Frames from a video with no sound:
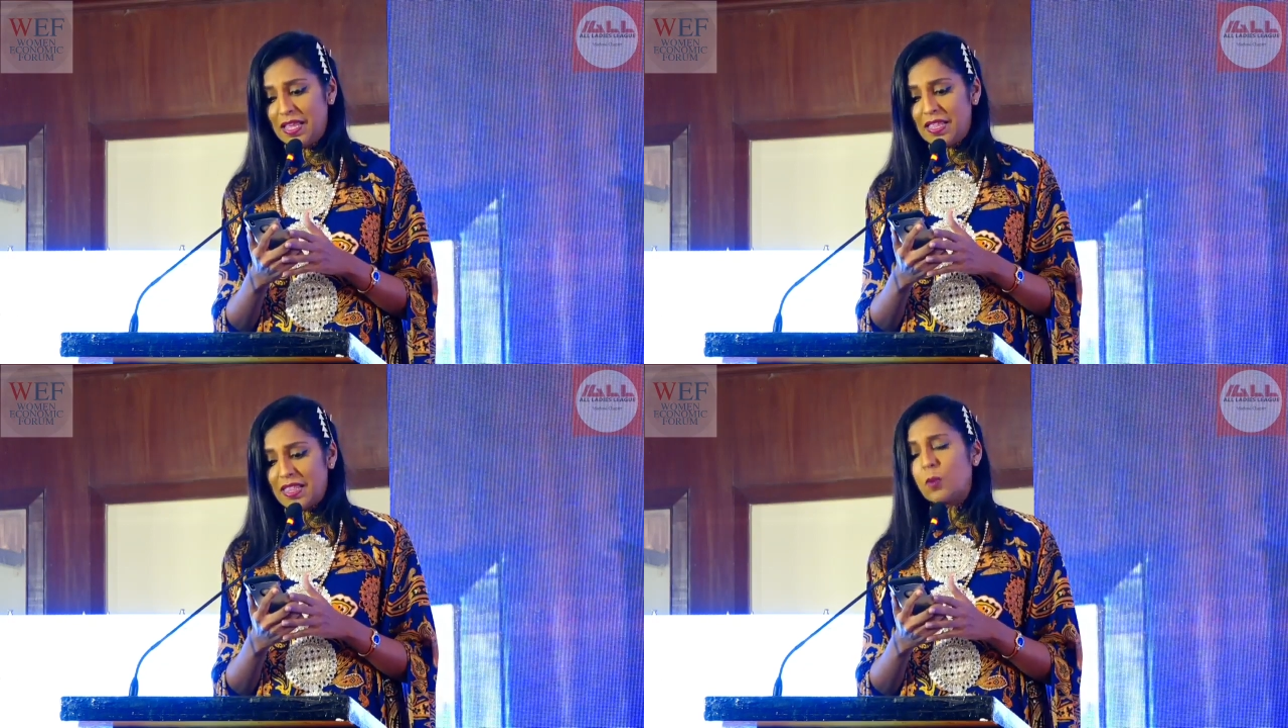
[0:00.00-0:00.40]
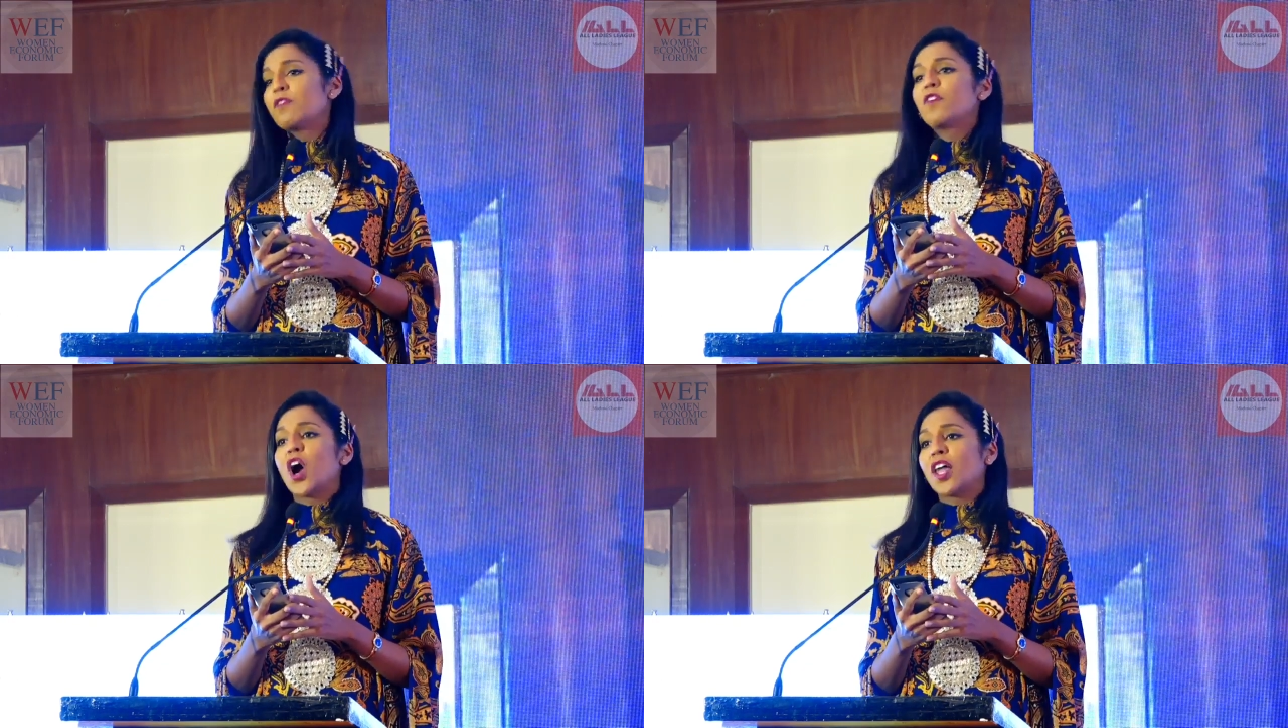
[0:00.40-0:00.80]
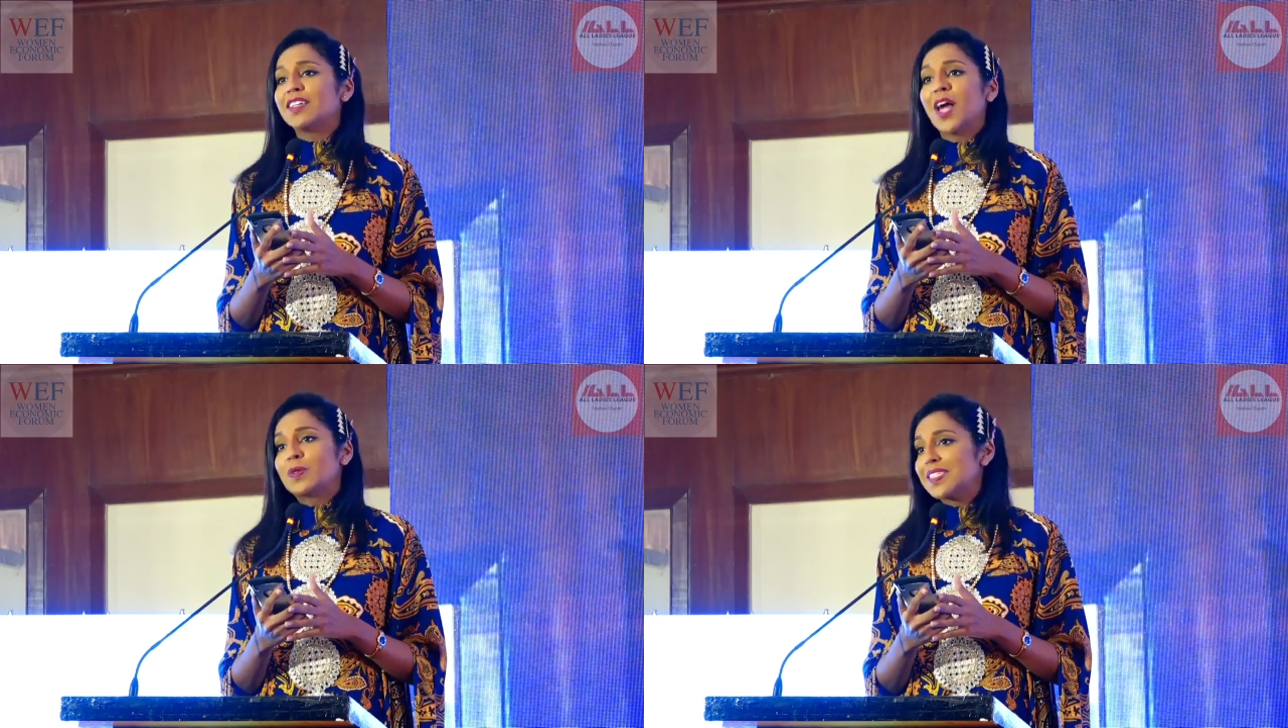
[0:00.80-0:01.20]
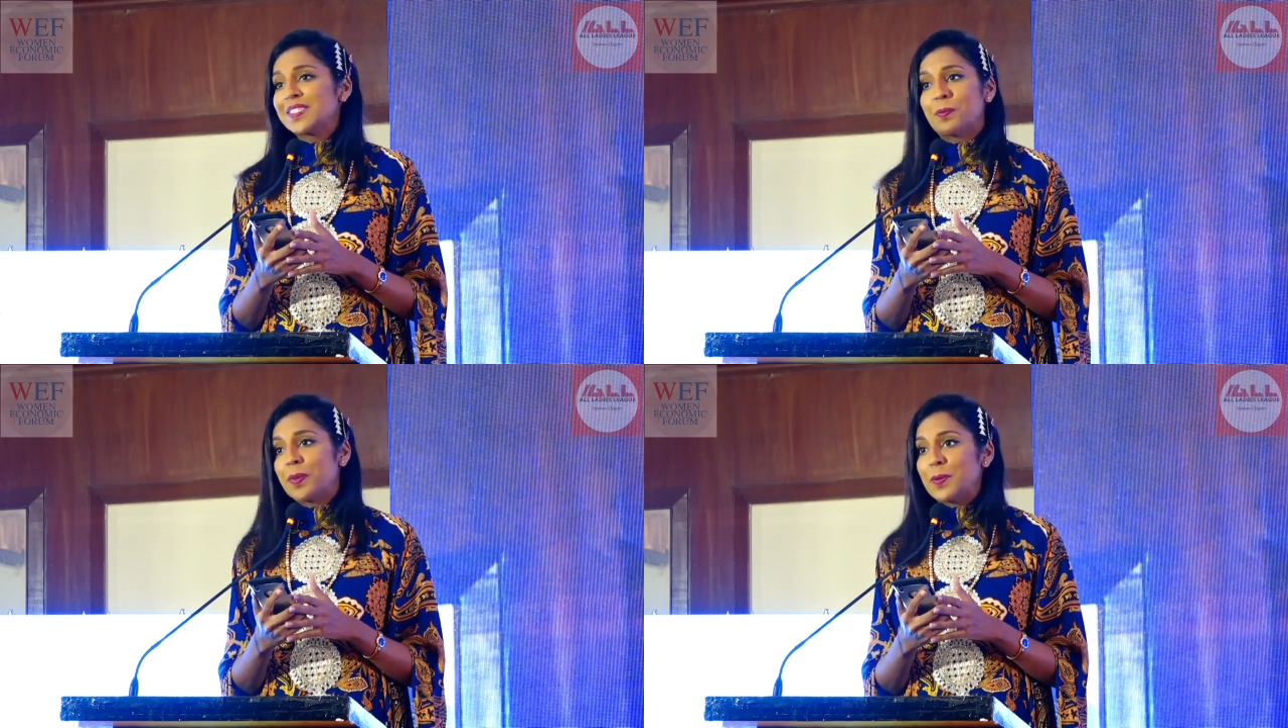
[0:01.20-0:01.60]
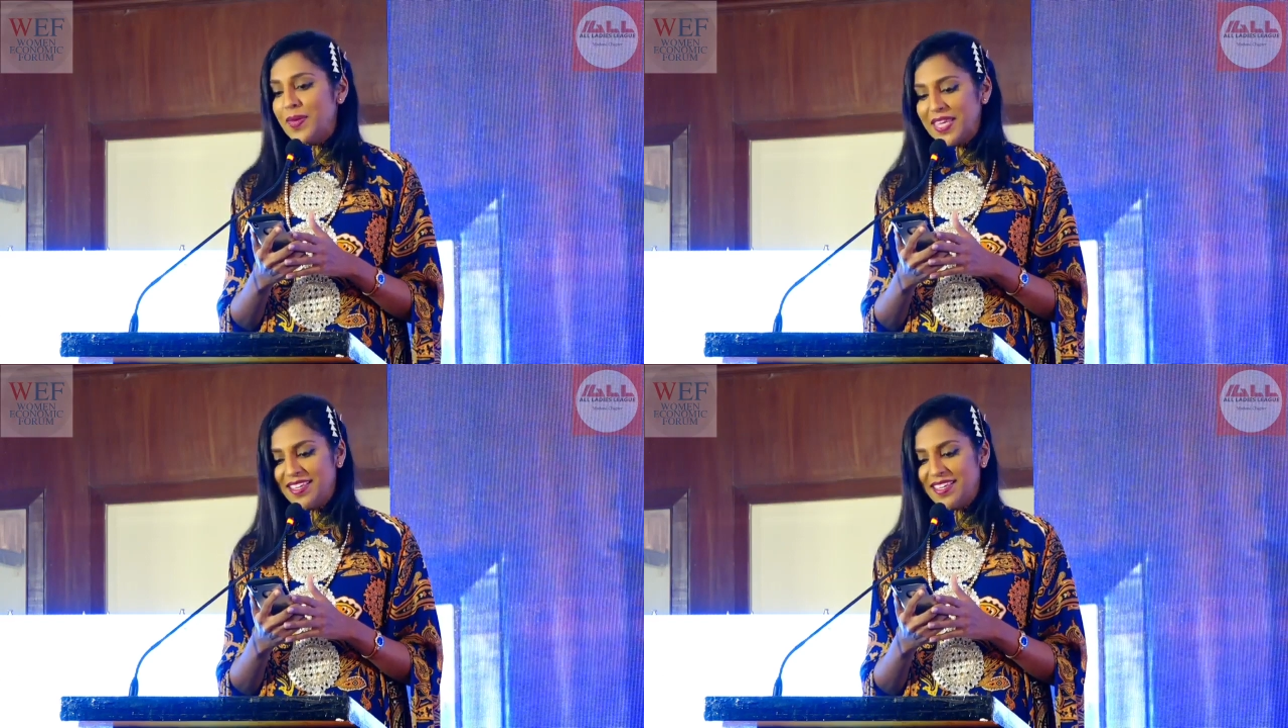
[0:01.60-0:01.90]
that we've forgotten how to simply be.